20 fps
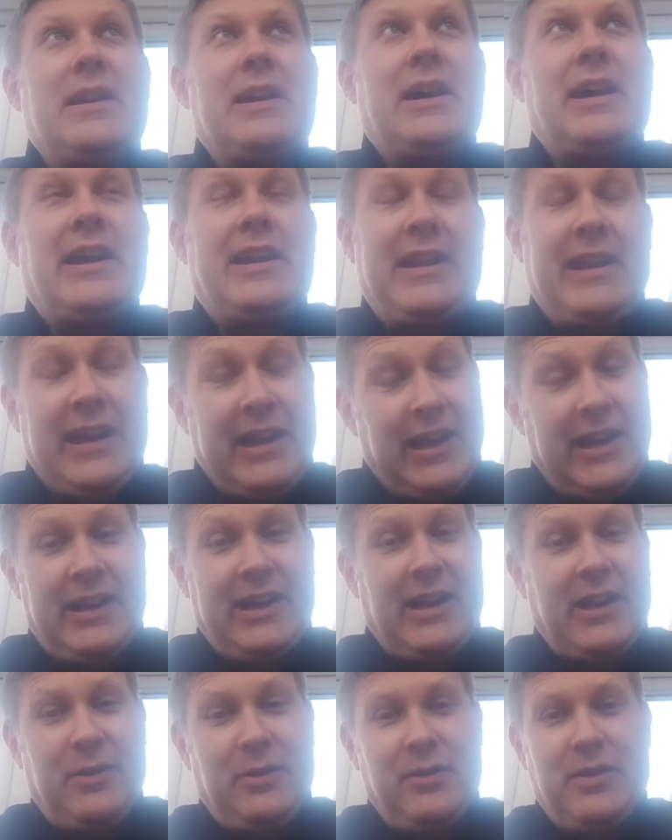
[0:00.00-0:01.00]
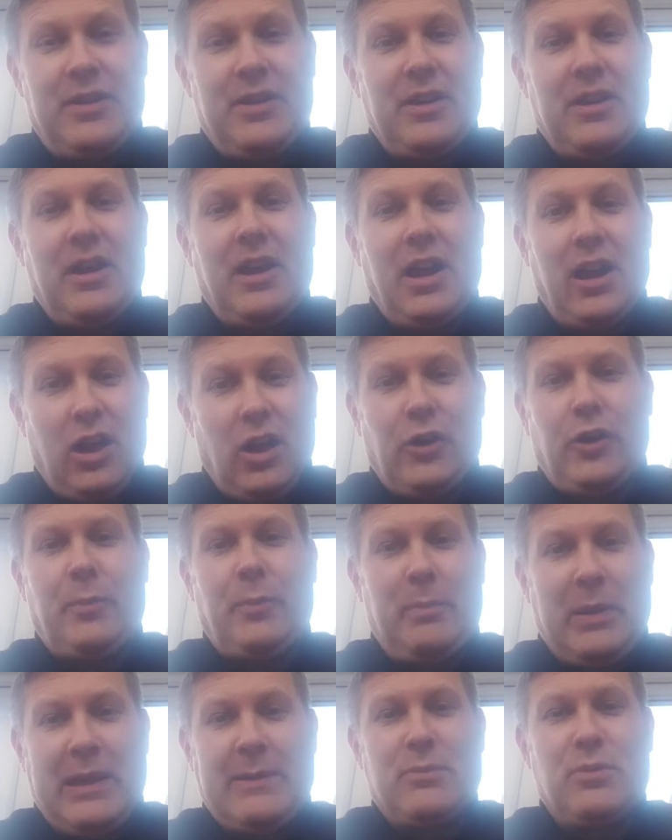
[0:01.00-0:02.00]
And I know that a lot
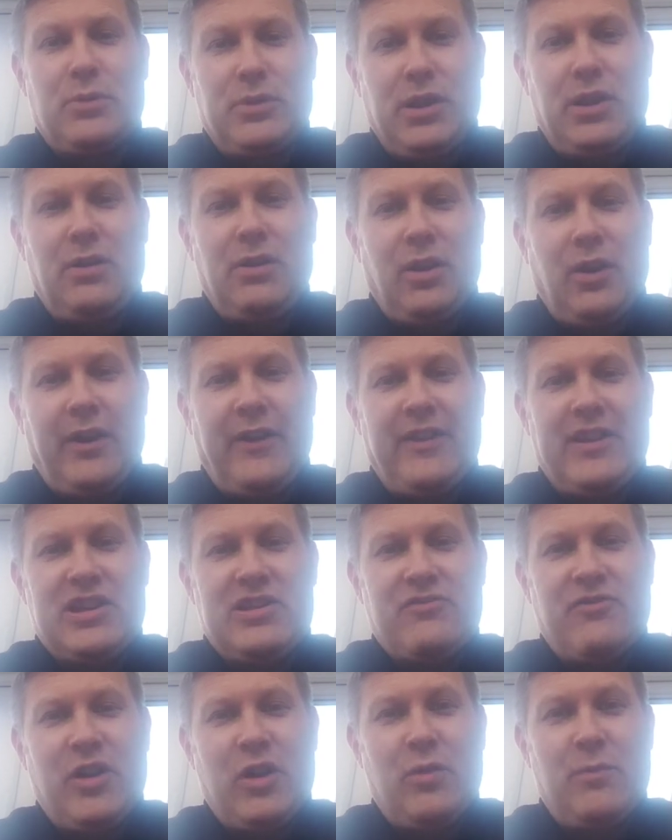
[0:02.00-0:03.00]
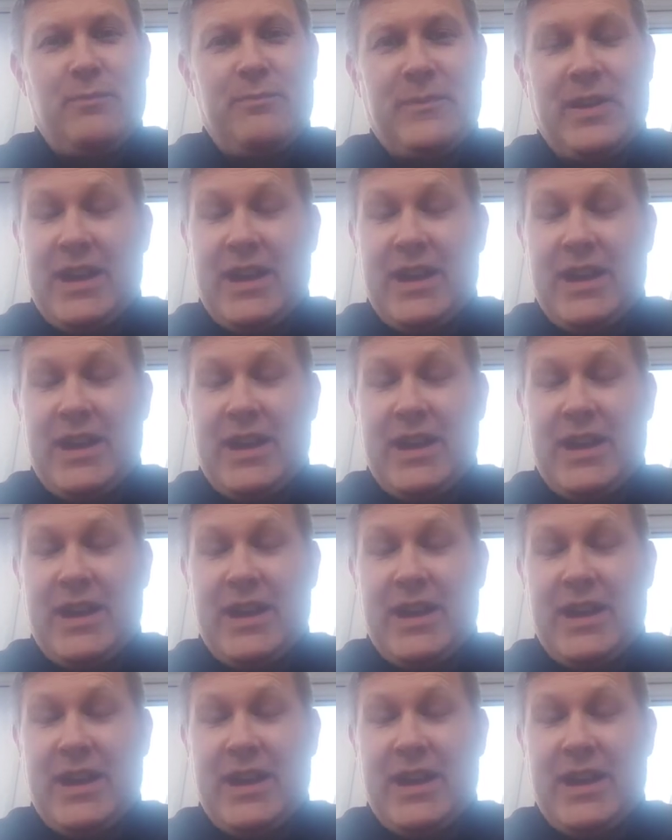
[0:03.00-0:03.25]
of people do like this film,